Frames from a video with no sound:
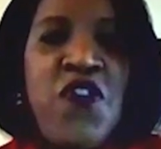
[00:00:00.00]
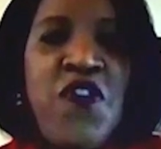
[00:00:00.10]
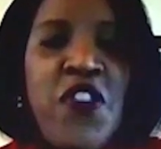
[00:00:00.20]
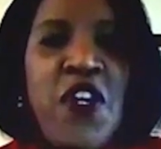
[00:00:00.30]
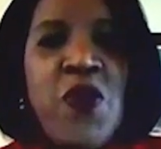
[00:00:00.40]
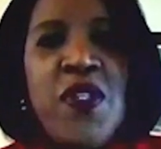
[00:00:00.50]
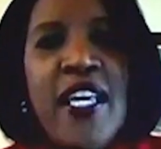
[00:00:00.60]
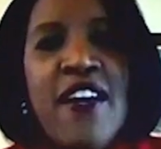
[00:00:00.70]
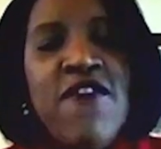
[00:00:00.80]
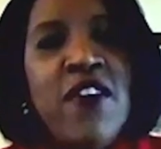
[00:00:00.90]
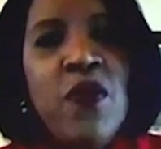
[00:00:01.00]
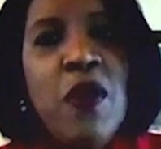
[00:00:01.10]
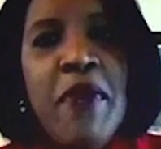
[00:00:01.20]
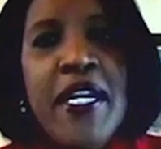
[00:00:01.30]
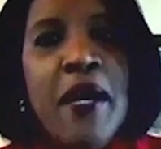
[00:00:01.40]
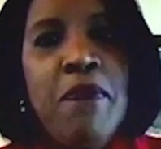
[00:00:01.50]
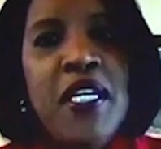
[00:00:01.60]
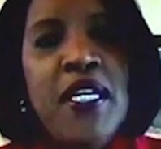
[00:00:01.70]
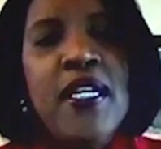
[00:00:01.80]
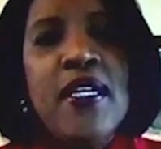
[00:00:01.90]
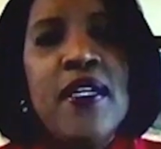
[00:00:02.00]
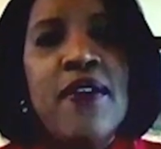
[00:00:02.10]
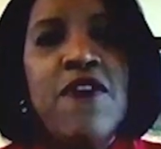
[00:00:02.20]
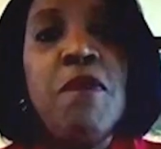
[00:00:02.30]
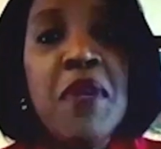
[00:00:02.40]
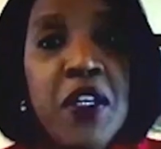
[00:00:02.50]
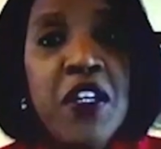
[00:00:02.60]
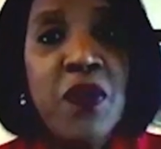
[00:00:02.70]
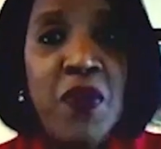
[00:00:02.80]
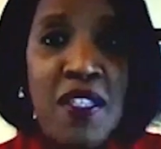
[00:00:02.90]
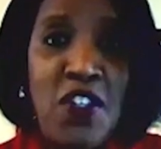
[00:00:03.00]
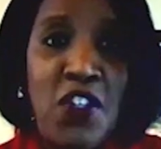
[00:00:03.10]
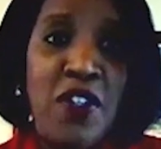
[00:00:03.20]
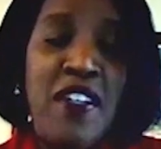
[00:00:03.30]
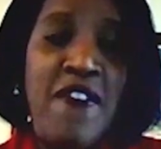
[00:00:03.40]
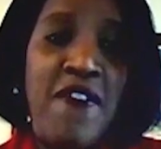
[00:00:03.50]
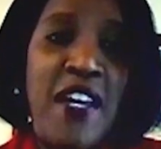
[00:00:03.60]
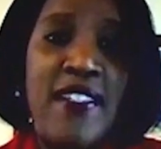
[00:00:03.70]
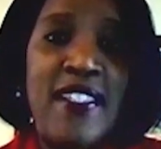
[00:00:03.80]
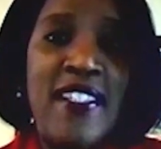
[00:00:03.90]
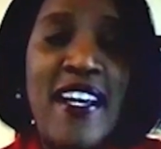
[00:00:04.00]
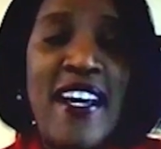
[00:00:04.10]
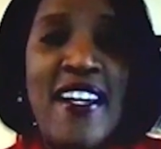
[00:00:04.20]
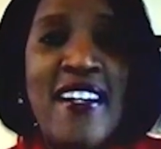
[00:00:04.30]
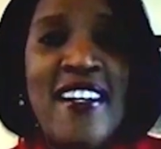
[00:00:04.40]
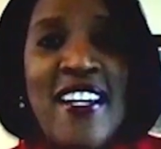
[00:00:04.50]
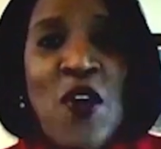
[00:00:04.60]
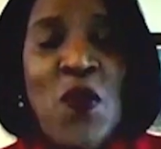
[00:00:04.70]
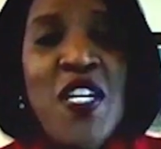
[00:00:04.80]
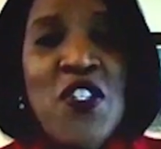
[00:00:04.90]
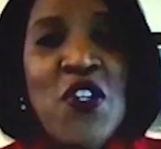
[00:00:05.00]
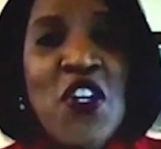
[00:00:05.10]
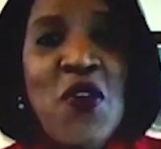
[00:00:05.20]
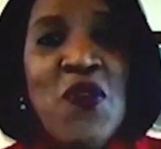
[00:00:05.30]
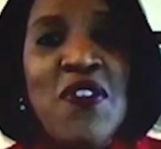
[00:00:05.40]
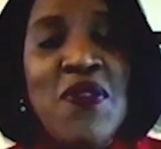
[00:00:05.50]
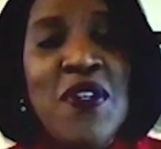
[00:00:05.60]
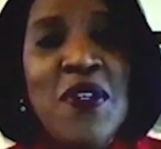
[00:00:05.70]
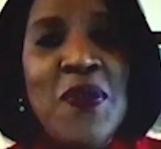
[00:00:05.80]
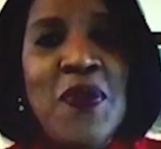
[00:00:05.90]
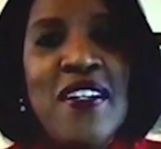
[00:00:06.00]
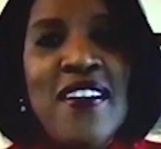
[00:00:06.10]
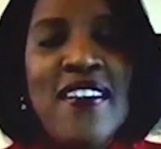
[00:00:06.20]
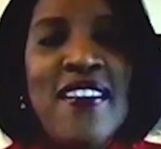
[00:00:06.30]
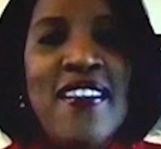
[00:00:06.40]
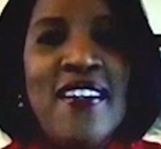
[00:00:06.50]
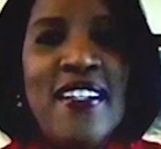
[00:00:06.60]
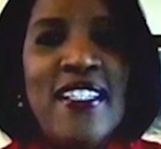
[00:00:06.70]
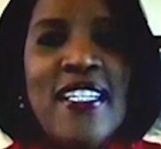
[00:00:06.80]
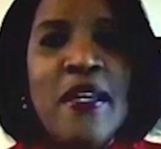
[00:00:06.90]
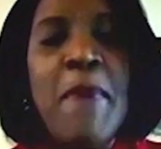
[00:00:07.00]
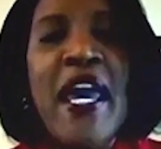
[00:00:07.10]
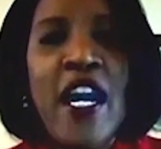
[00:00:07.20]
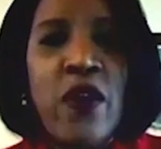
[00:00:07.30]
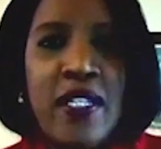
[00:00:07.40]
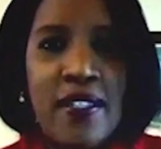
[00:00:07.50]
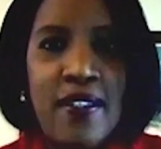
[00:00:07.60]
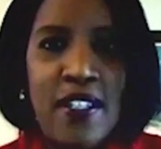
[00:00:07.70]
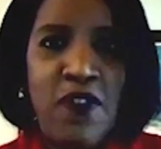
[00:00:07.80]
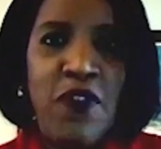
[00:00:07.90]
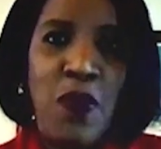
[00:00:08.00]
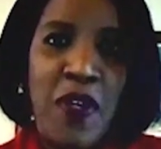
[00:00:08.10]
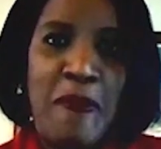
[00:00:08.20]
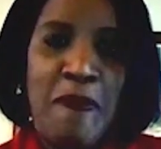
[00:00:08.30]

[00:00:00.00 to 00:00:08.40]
those that very well may not be familiar with digital events, I wanted to go through the comparisons, if you will.